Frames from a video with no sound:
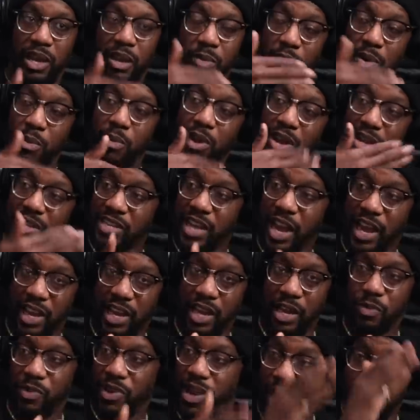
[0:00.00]
speaking, when we're
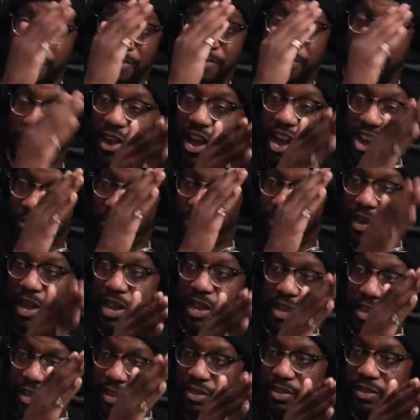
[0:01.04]
attacking, we have five
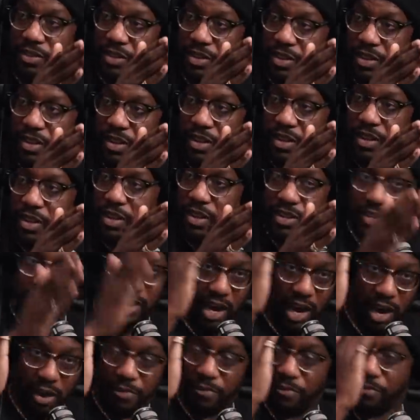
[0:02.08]
players
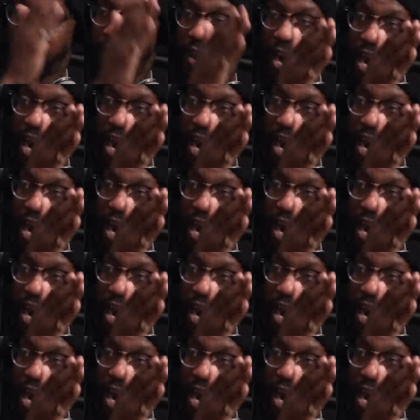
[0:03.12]
that are